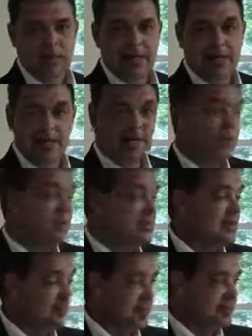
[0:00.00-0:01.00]
And that's the reason
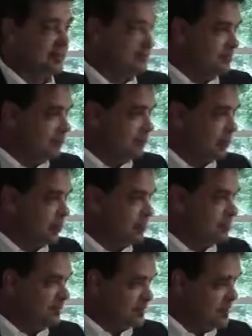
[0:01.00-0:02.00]
I'm running for
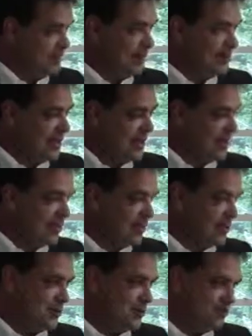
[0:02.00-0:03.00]
Lowndes County
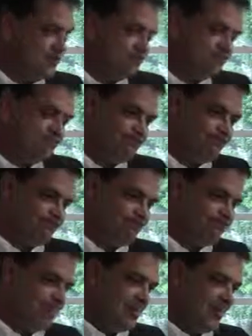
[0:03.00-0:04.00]
Commissioner.
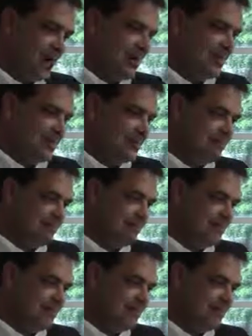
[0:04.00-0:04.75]
Uh,